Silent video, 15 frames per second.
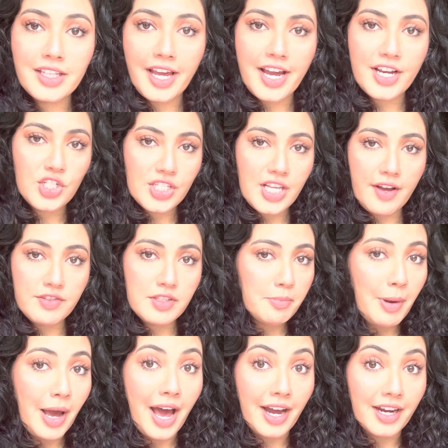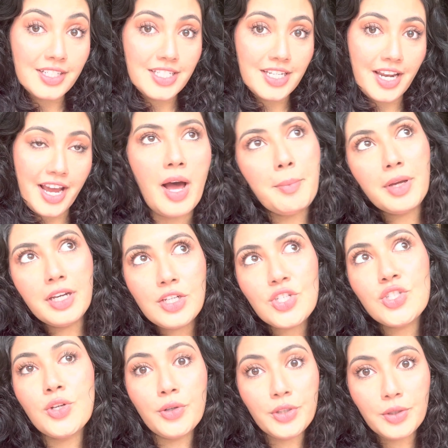I just have to pack today. I'm gonna
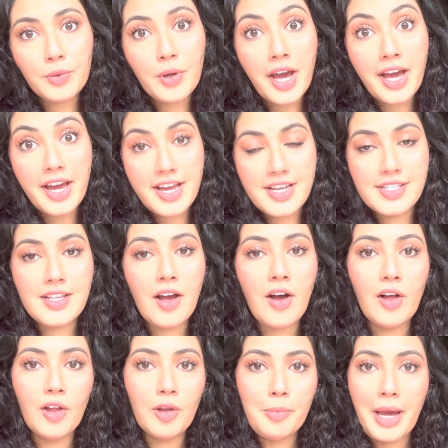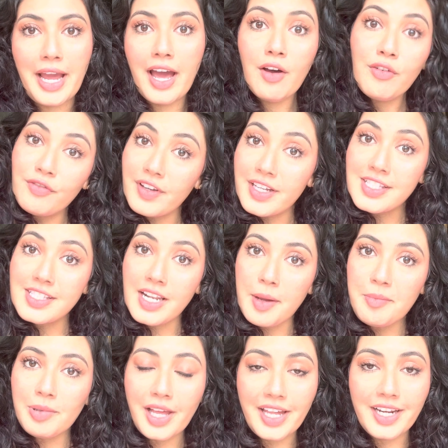show you guys all my outfits that
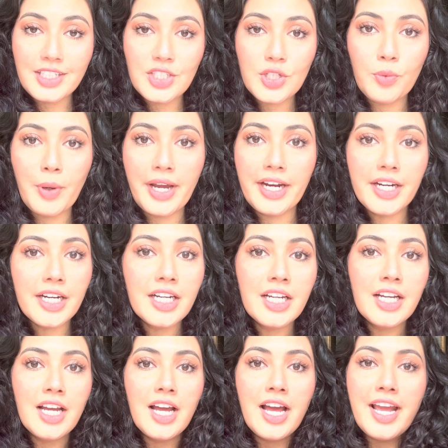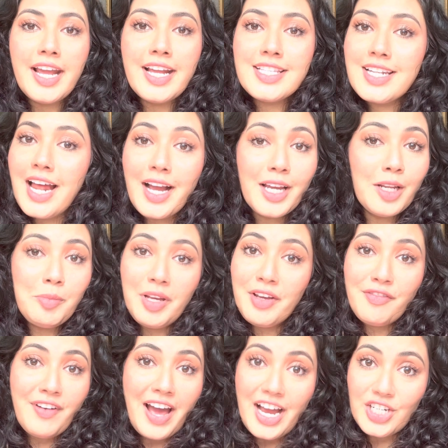I'm planning to wear. It's not gonna be a
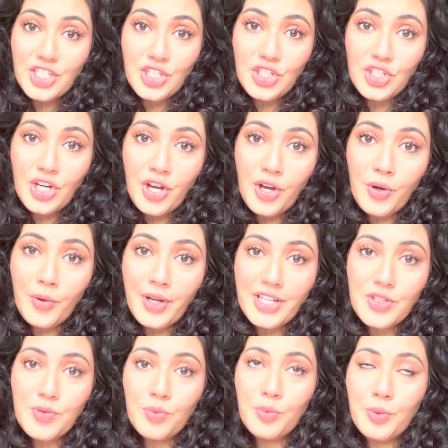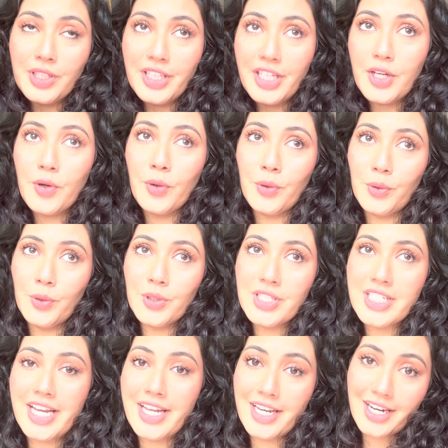fashion show. It's really
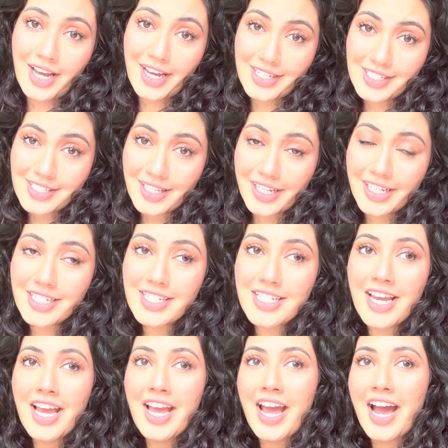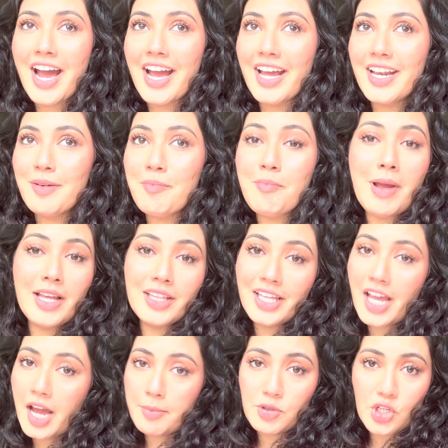cold in Iceland, and
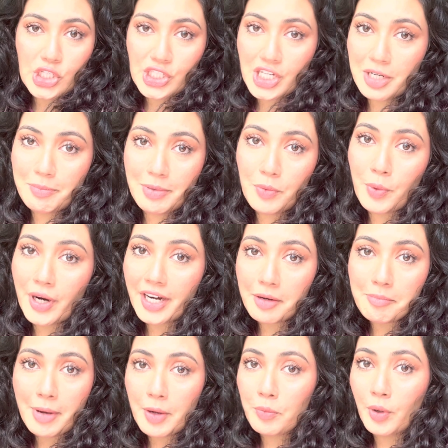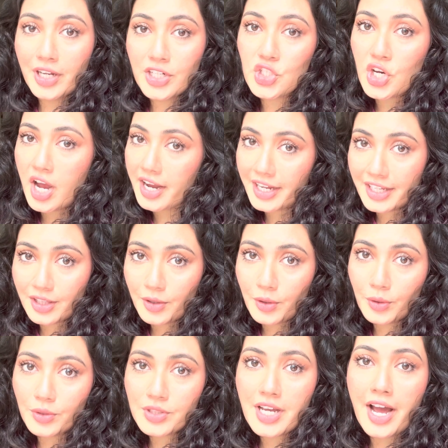mainly I'm just gonna be wearing my one jacket the
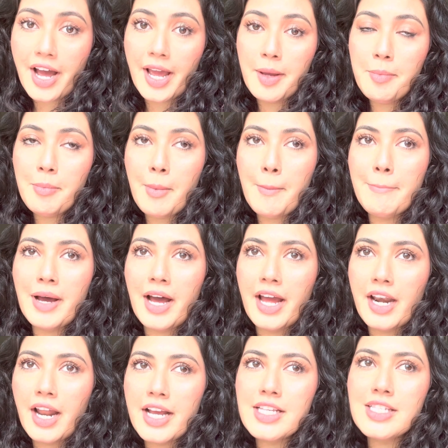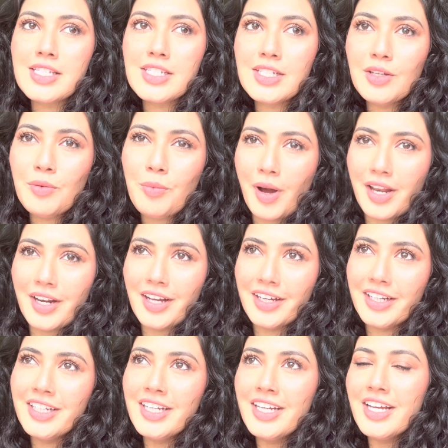whole time, but I still
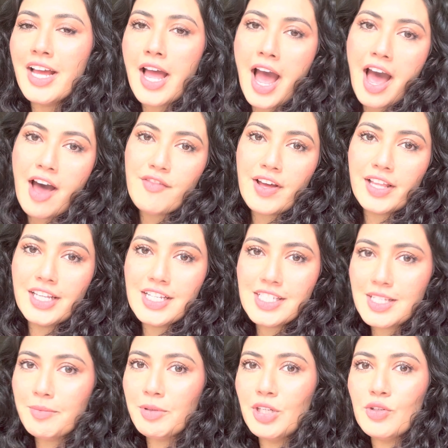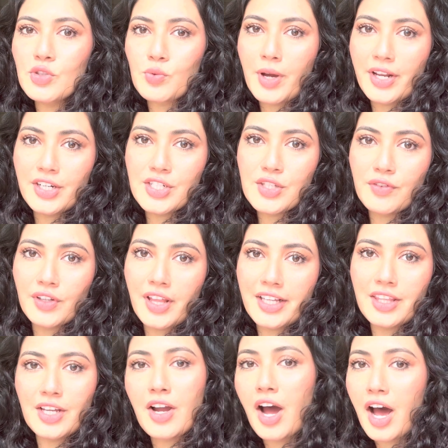wanna have at least some cute sweaters for
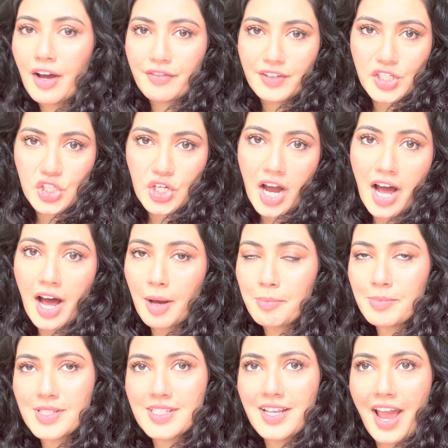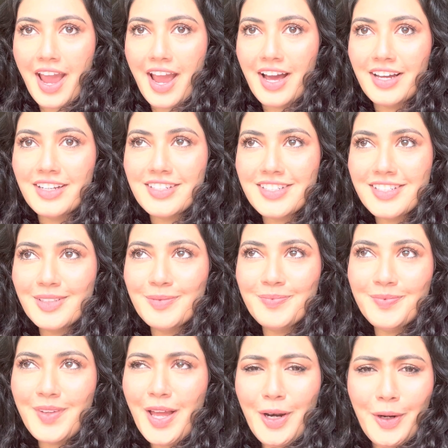like the coffee shops, and
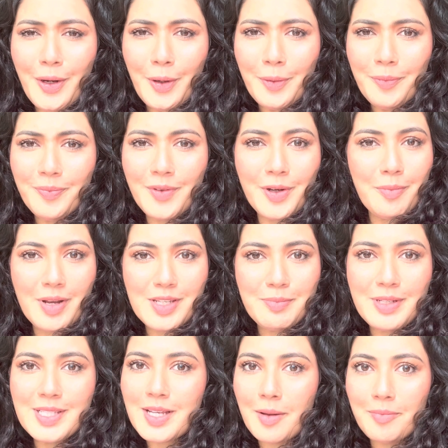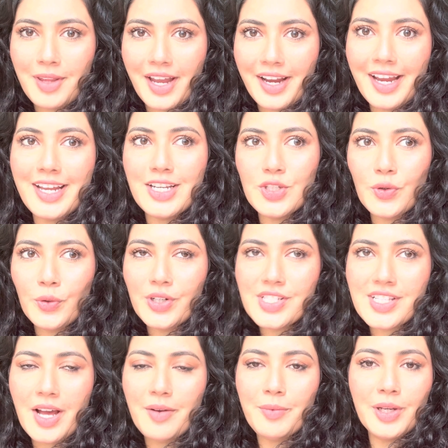I don't know, there must be something indoors
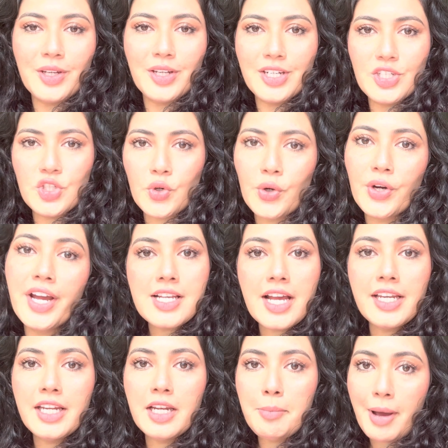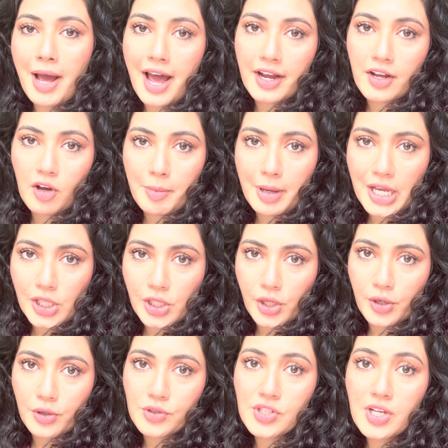that we could enjoy. I need to pack all my
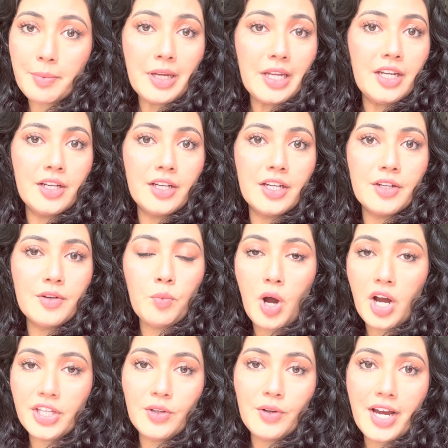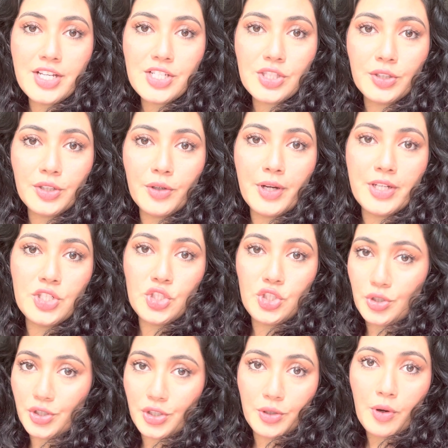clothes, so I'm gonna walk you guys through and
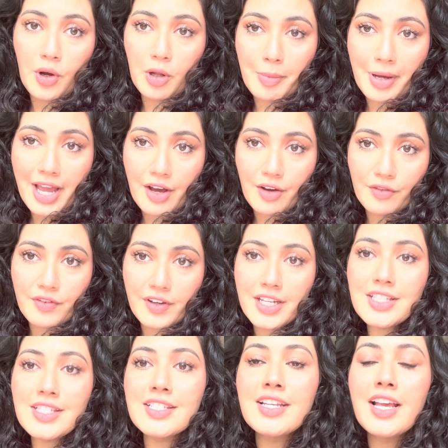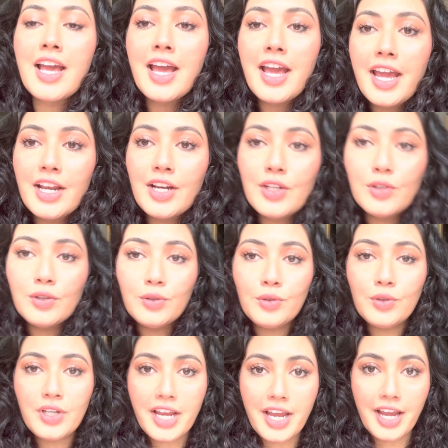show you all my outfits,
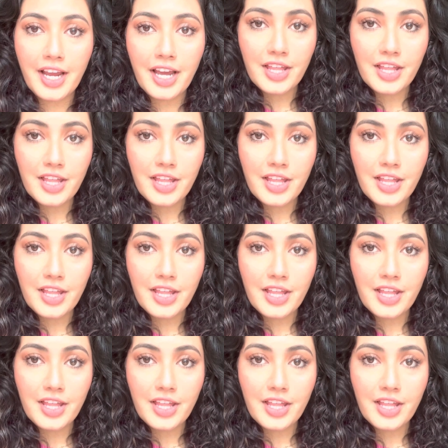including